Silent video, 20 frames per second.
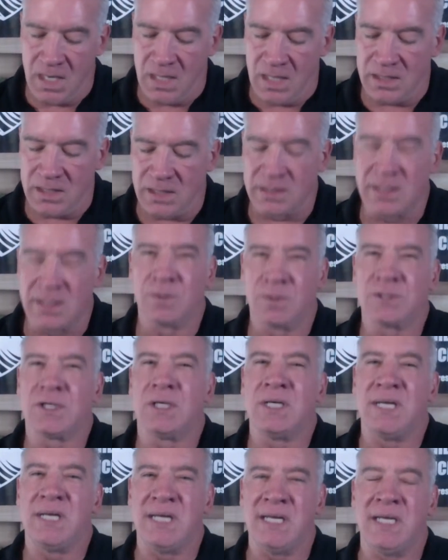that there was a
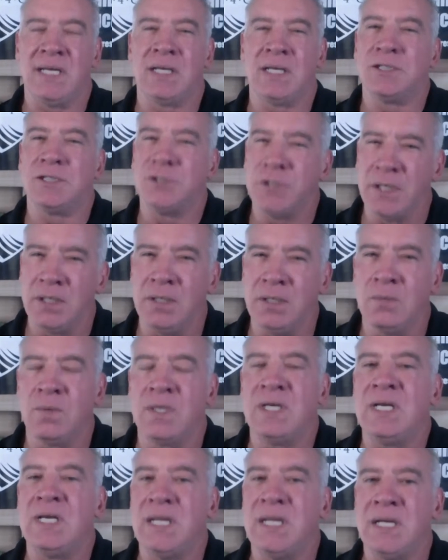need, a
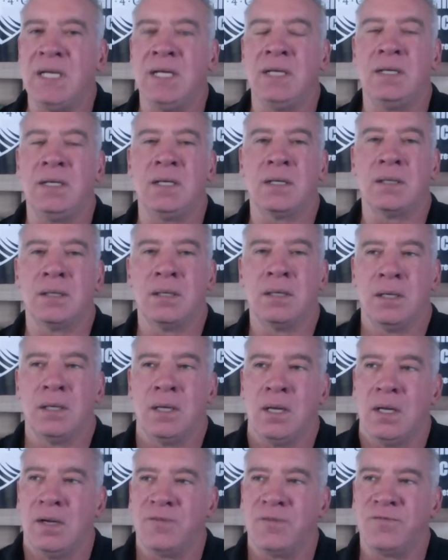genuine need
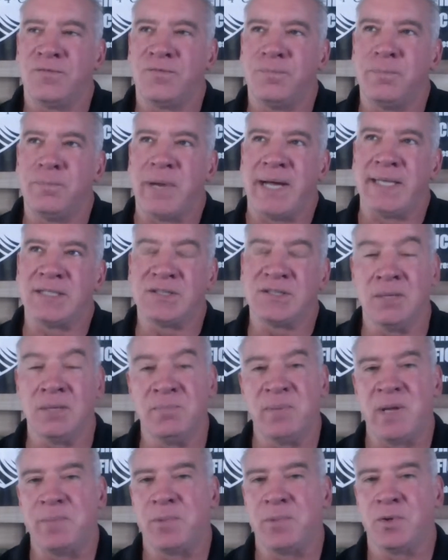by some
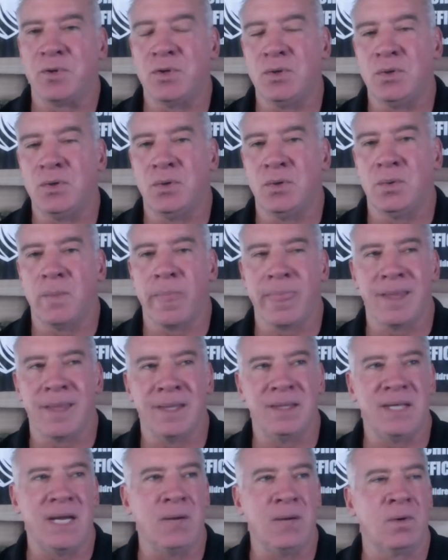people who
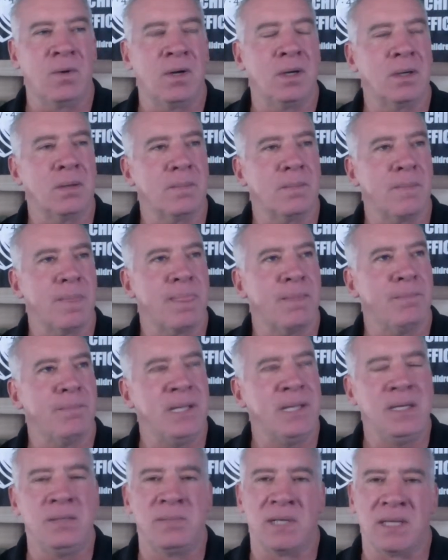they weren't
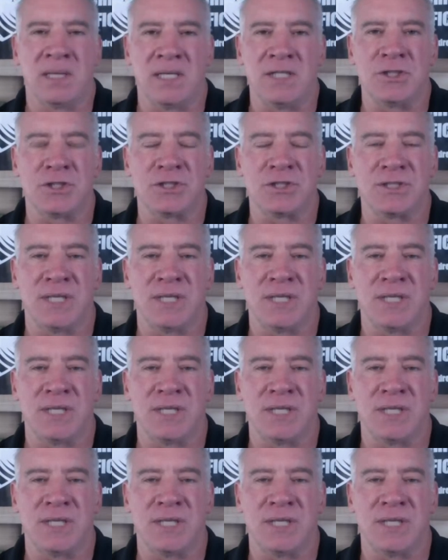being malicious.